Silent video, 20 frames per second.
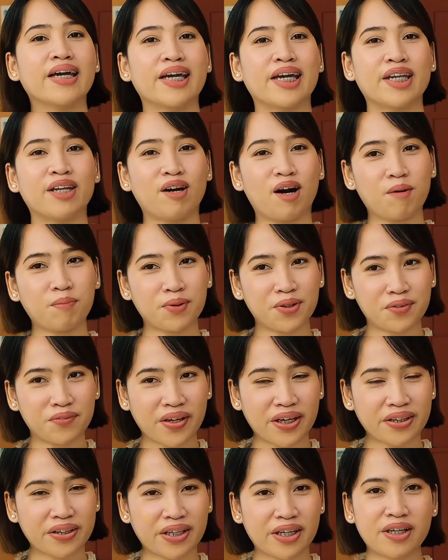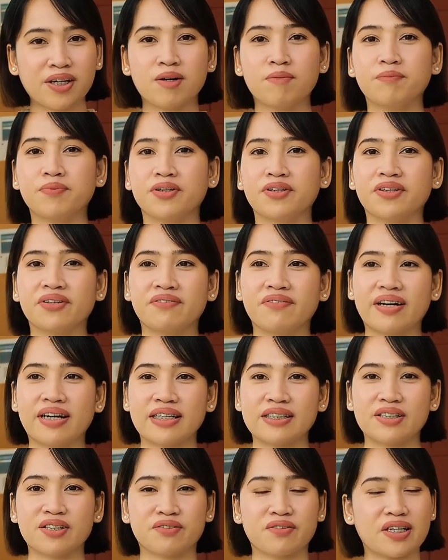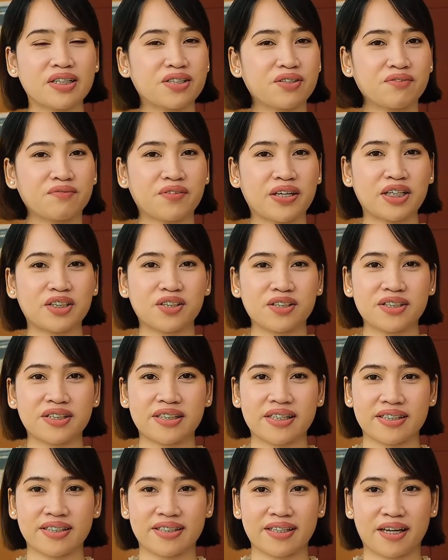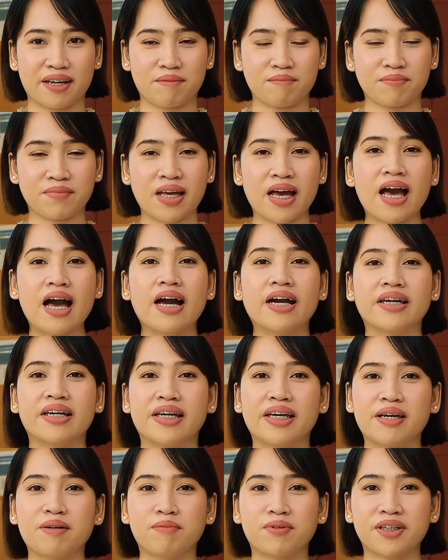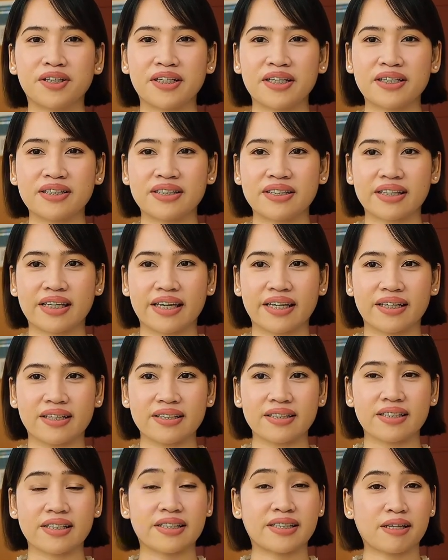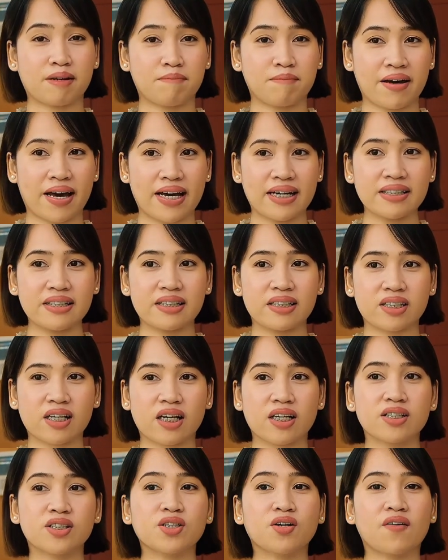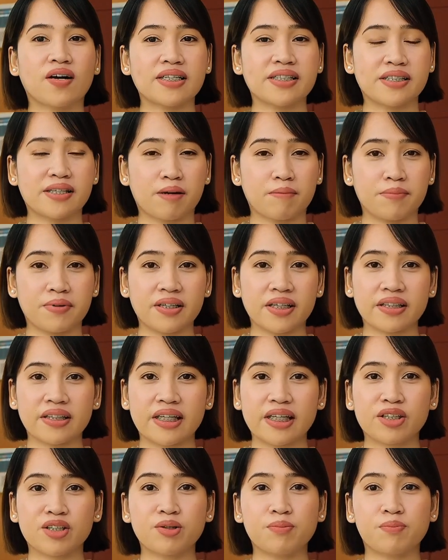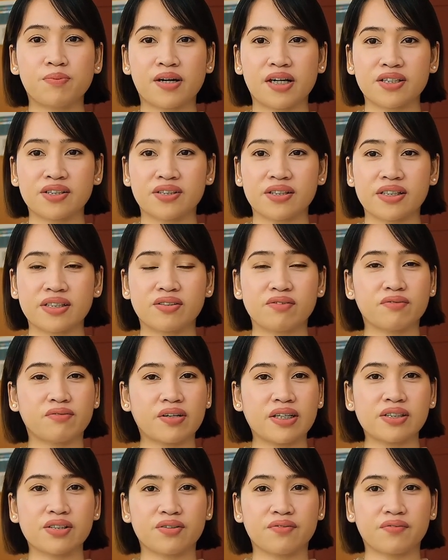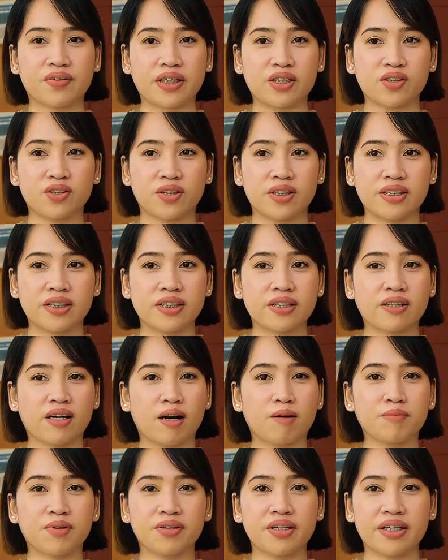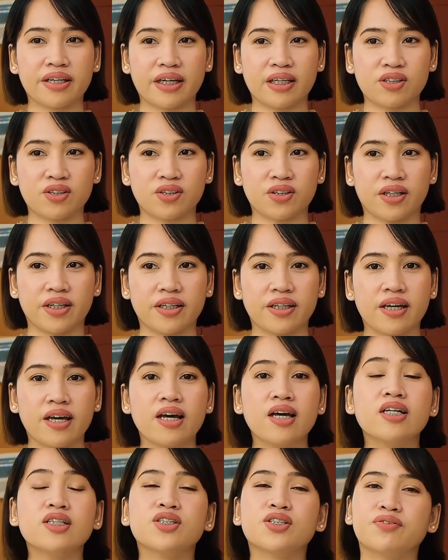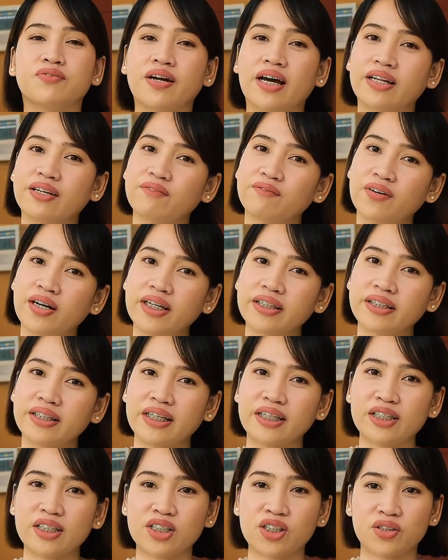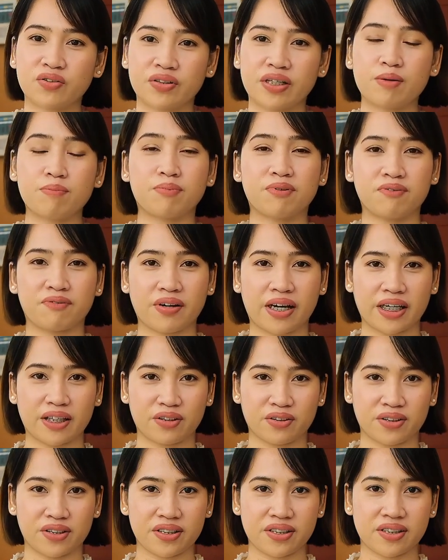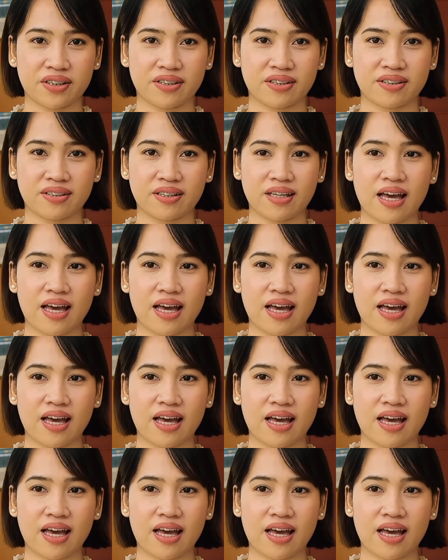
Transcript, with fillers: In operating computerized reservation system, keyboarding skills is a must, so as the ability to process reservations communication to relevant industry providers.